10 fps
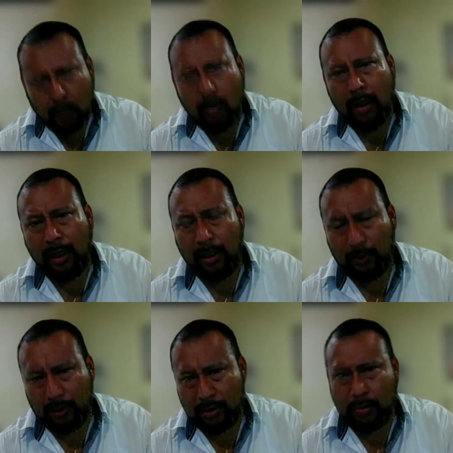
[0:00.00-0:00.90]
you walk
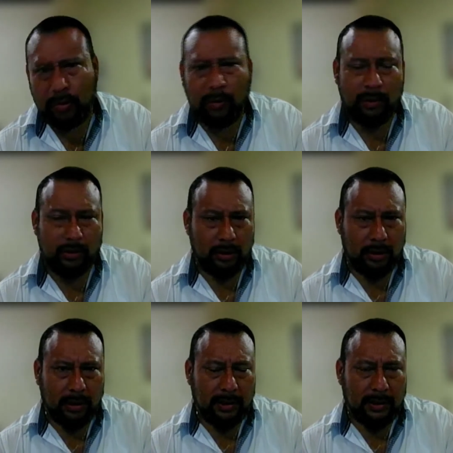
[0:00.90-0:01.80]
into a store
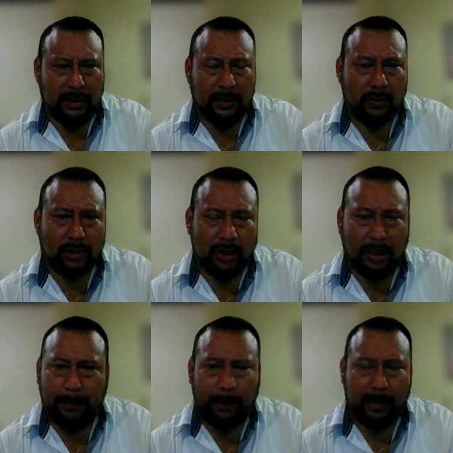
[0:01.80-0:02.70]
and you
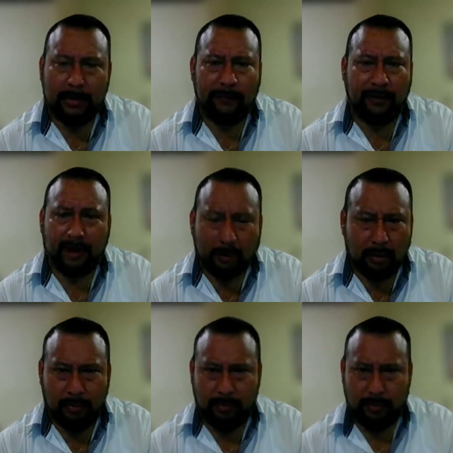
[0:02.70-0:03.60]
see a price of a
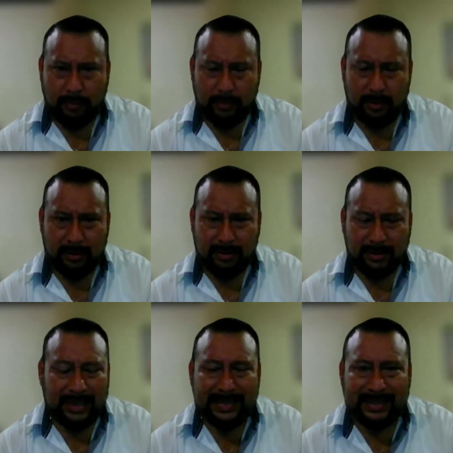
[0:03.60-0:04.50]
good
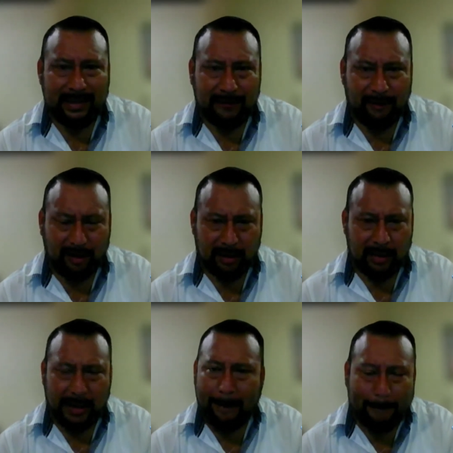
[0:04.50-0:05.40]
that is
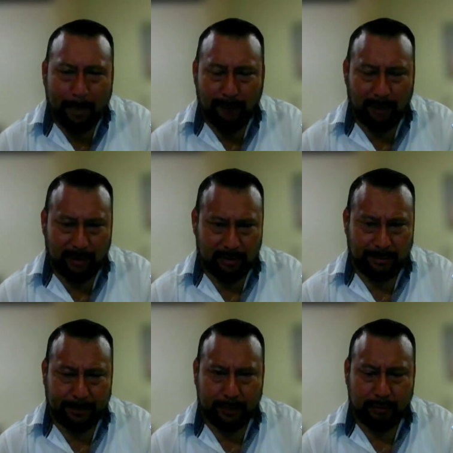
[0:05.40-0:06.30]
elevated above what
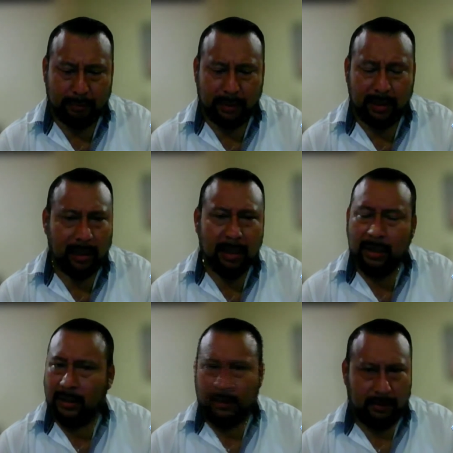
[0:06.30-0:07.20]
is supposed to be.
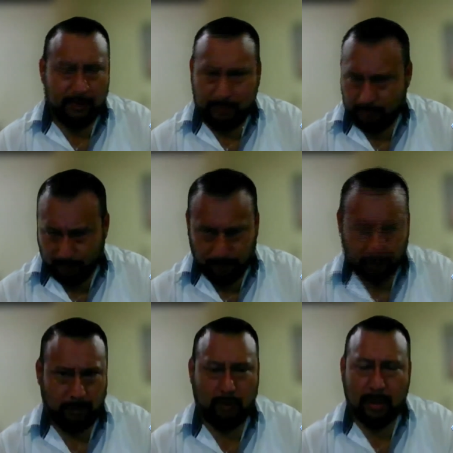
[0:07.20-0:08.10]

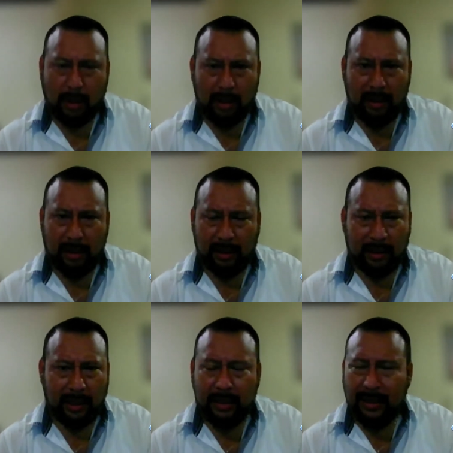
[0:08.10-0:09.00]
You call a
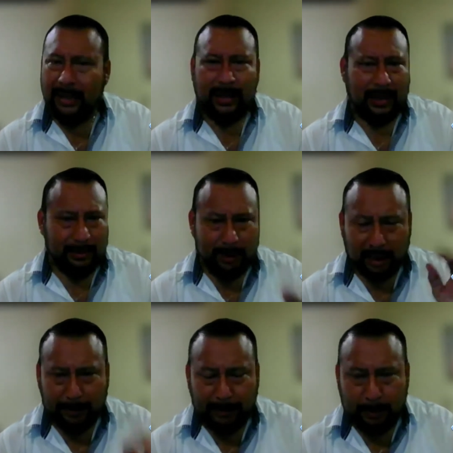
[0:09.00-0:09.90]
hotline and
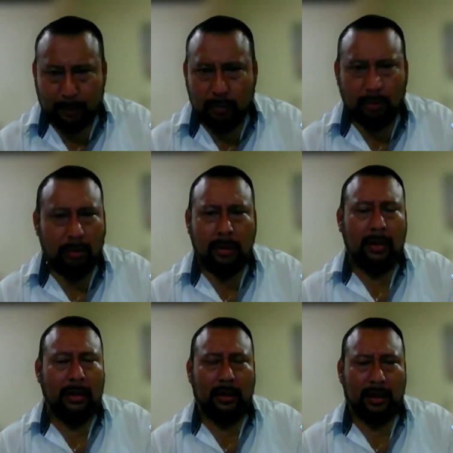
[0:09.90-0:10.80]
immediately people go,
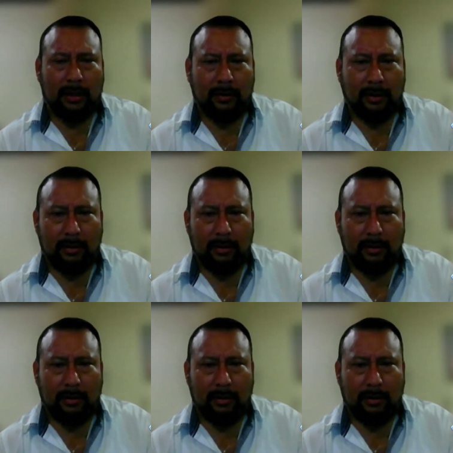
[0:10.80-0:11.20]
uh,